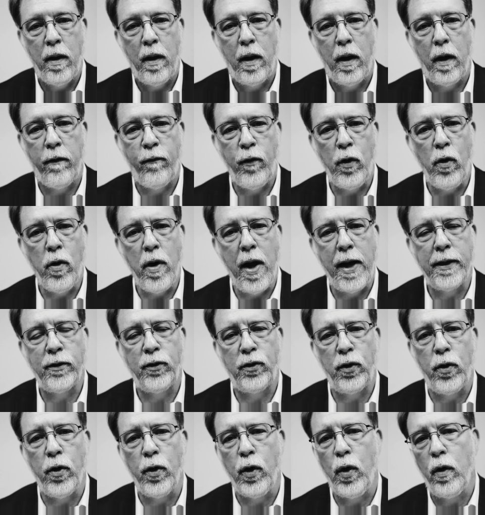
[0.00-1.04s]
If you're not
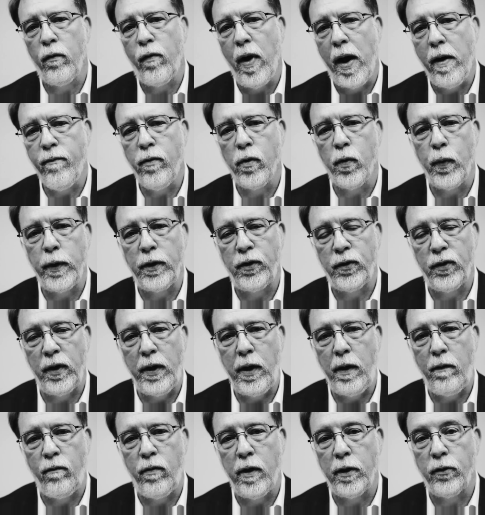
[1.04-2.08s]
certain you've ever
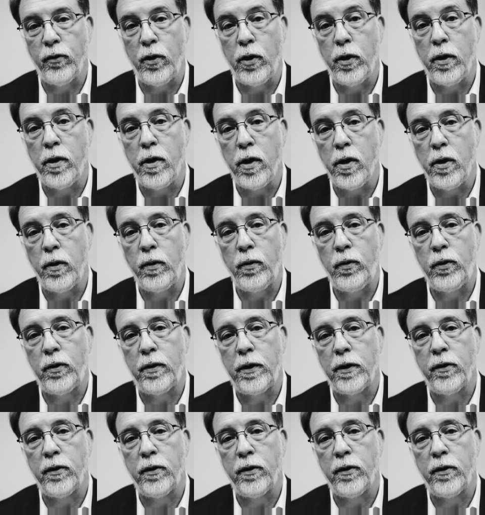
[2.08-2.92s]
received this good news,